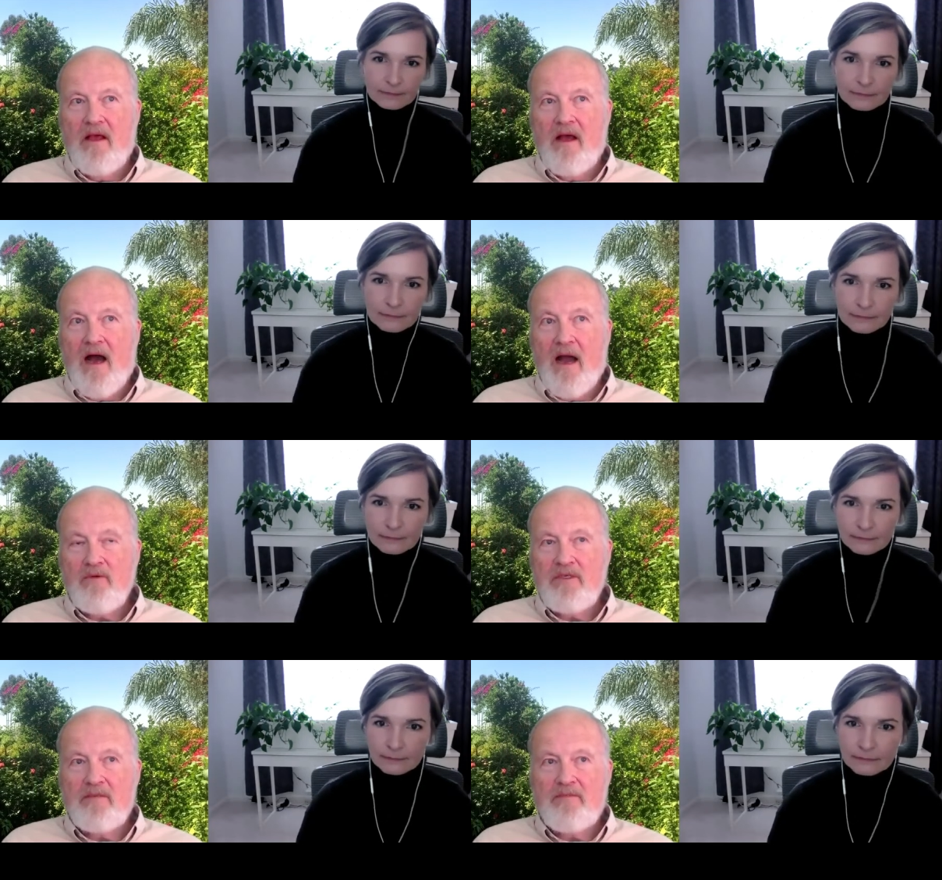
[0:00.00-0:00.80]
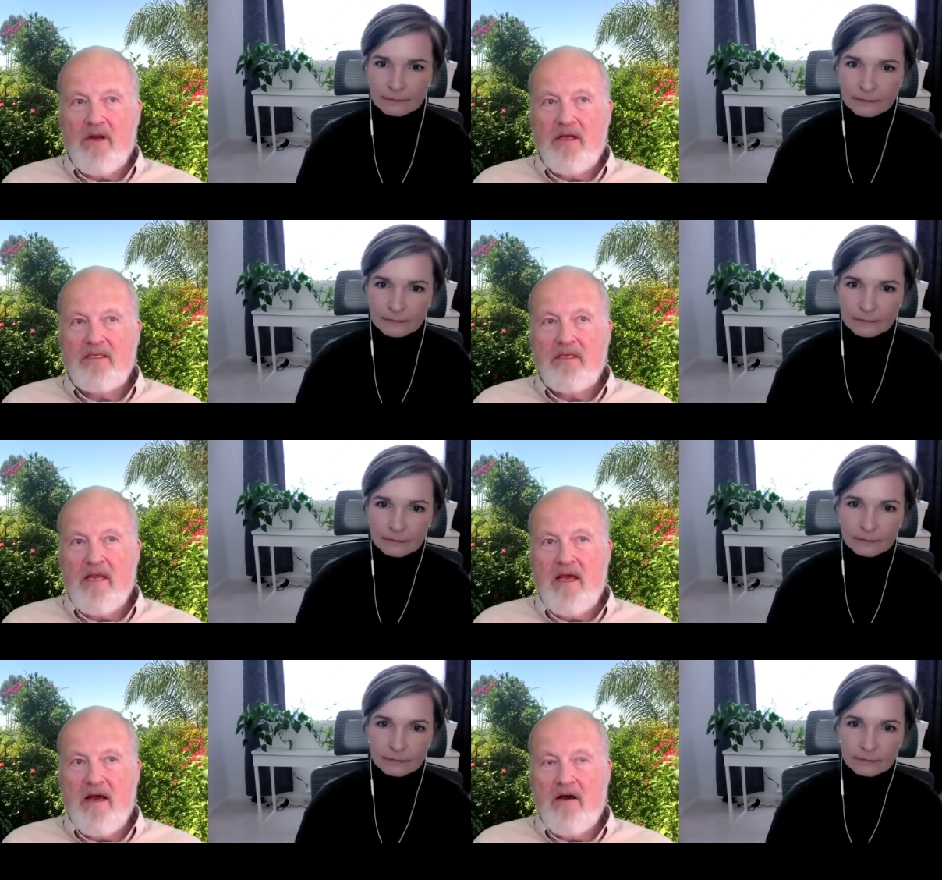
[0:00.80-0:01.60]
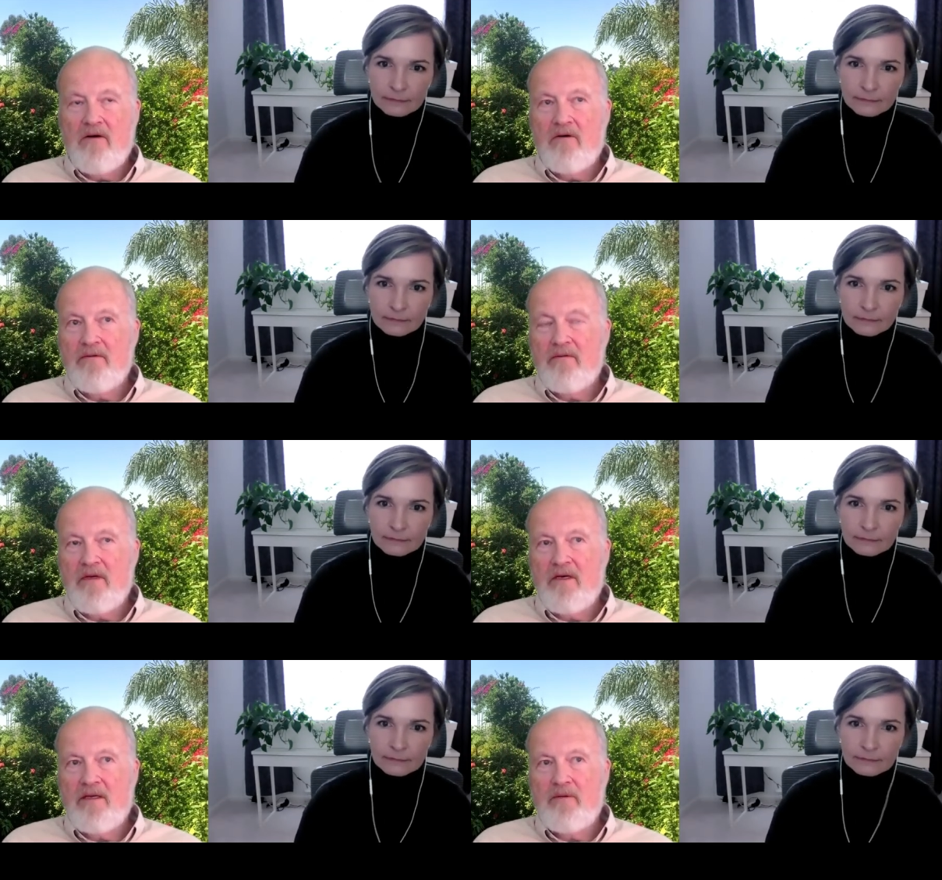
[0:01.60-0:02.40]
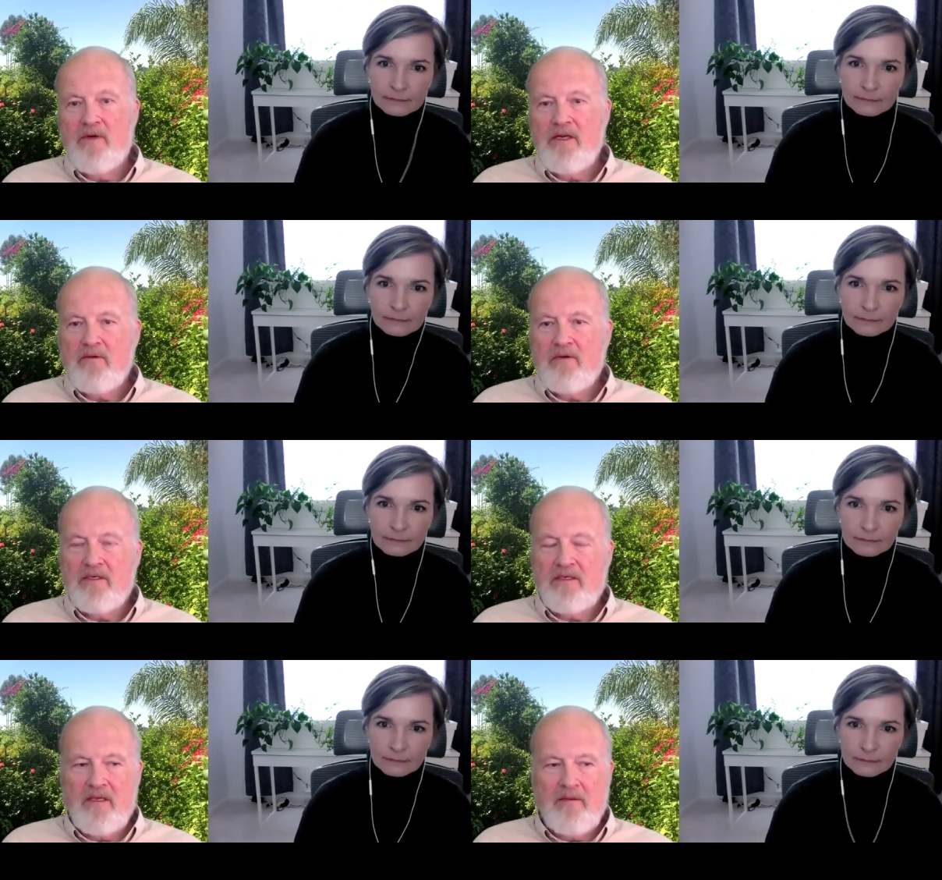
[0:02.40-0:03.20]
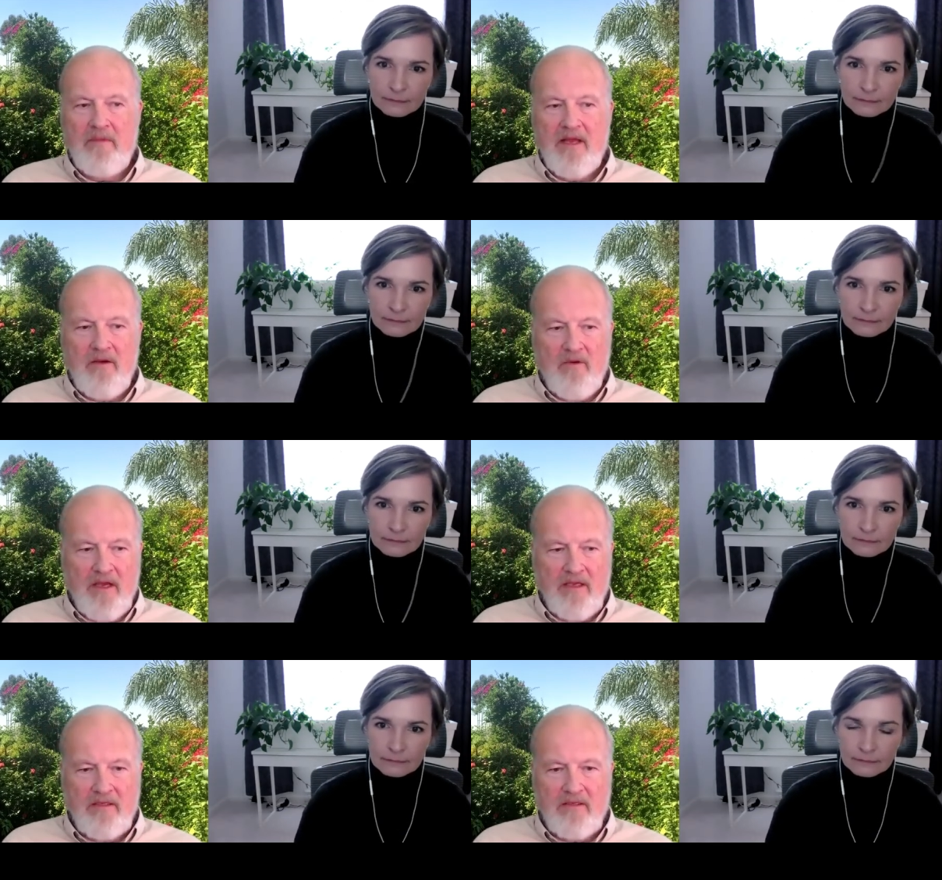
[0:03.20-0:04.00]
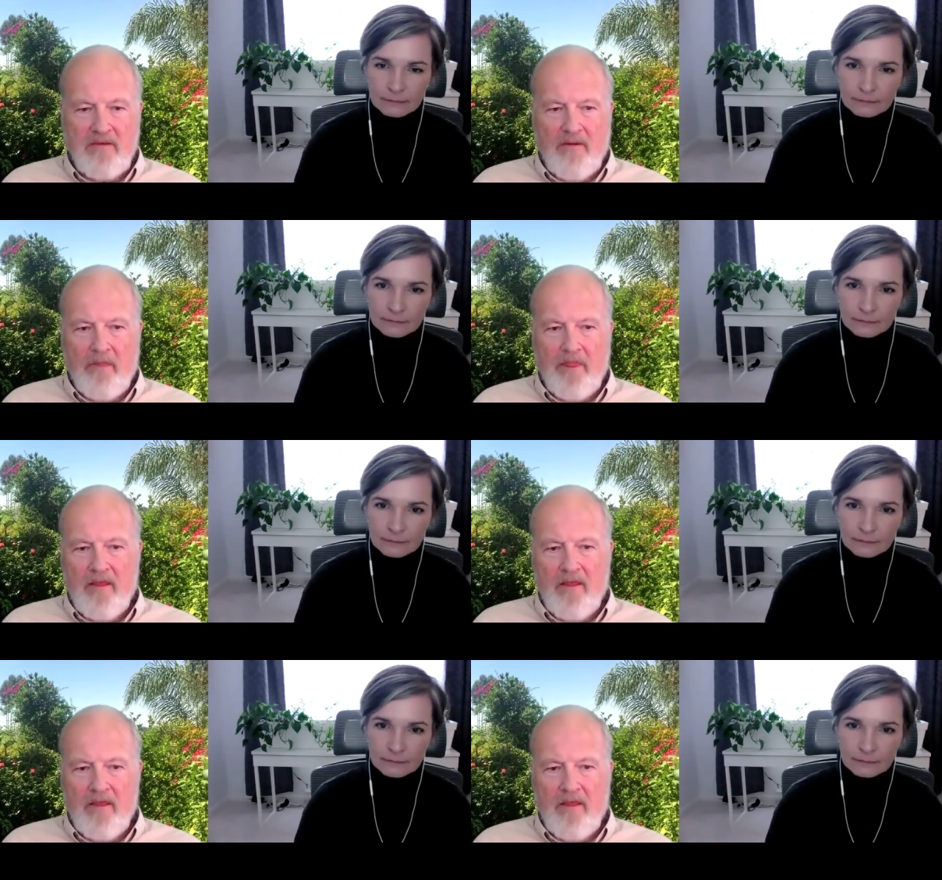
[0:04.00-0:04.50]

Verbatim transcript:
Speaker 1: i was surprised at how it really was in many ways um,